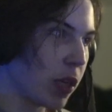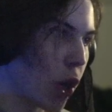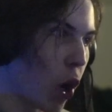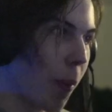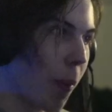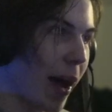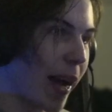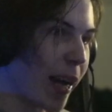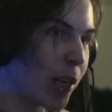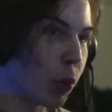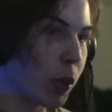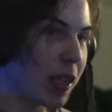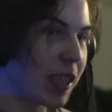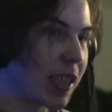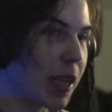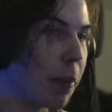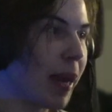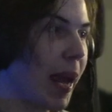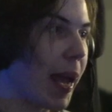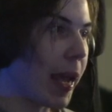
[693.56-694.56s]
back to
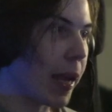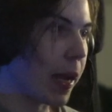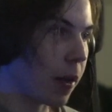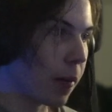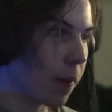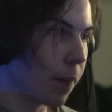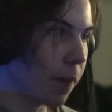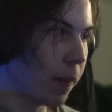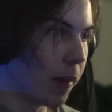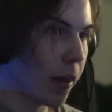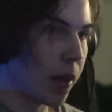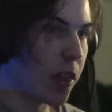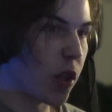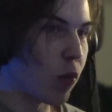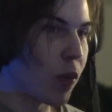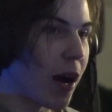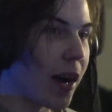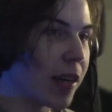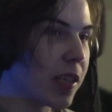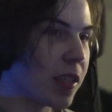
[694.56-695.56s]
Exhibit A, the
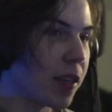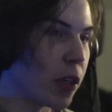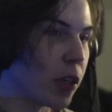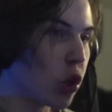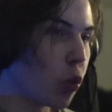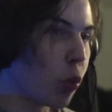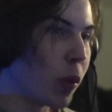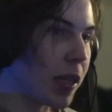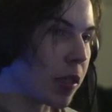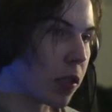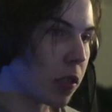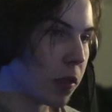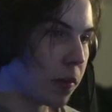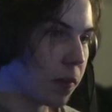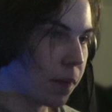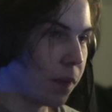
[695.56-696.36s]
Rockstar tweet,